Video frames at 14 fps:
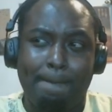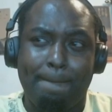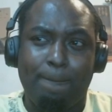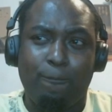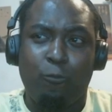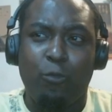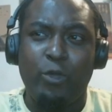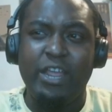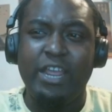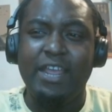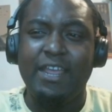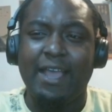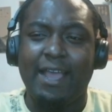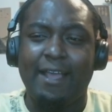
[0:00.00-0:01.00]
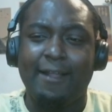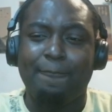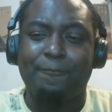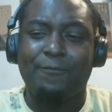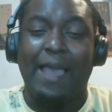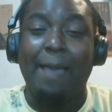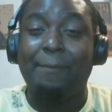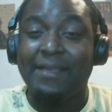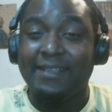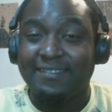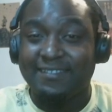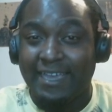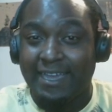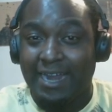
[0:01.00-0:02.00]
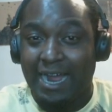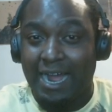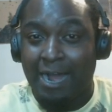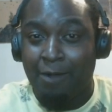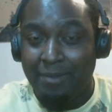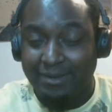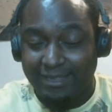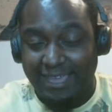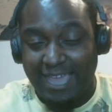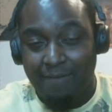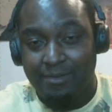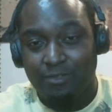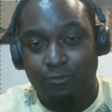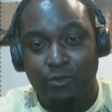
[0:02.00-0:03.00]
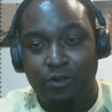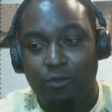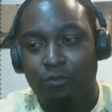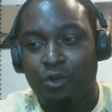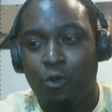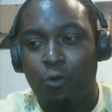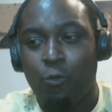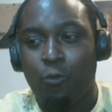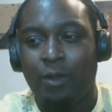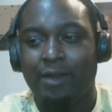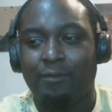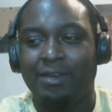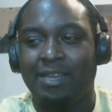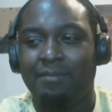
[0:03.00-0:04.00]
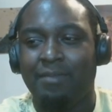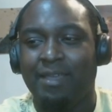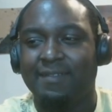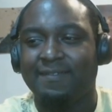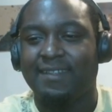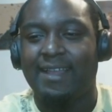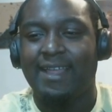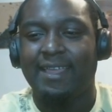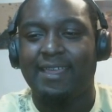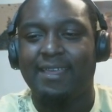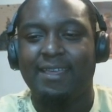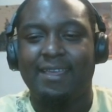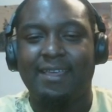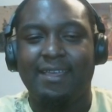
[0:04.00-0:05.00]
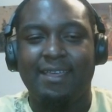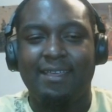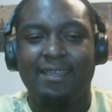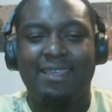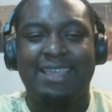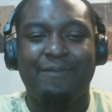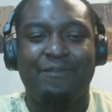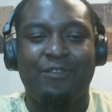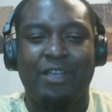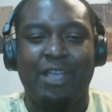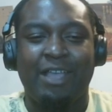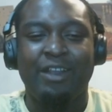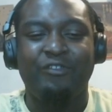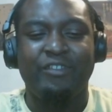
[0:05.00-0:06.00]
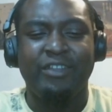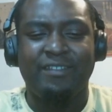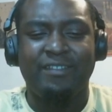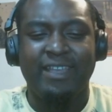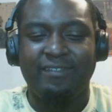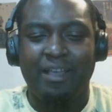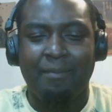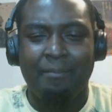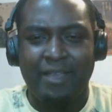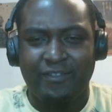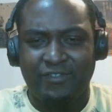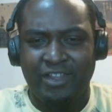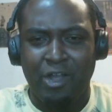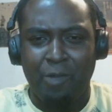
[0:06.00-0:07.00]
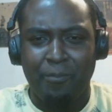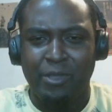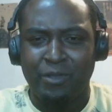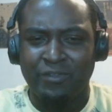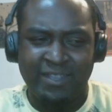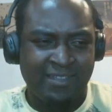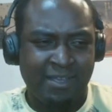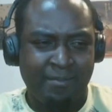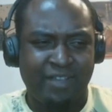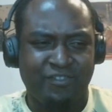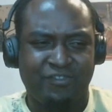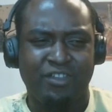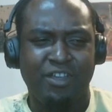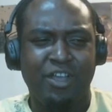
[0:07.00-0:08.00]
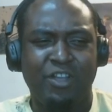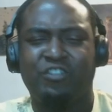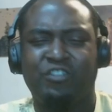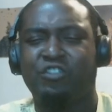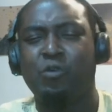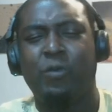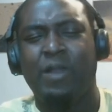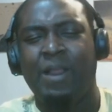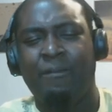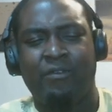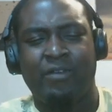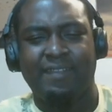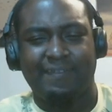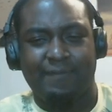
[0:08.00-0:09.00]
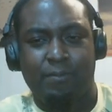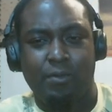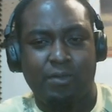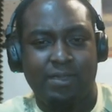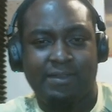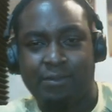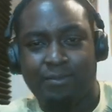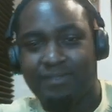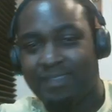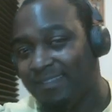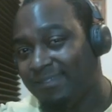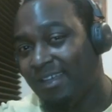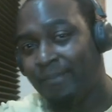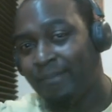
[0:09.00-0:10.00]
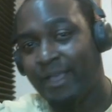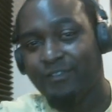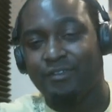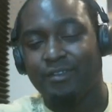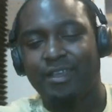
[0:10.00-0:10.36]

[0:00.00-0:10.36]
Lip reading: That being said, I will make the caveat that we don't know what it really means to, like, give your energy to Tank Top Master, to help heal Tank Top Master, to do whatever it is that Pookie did with Tank Top Master.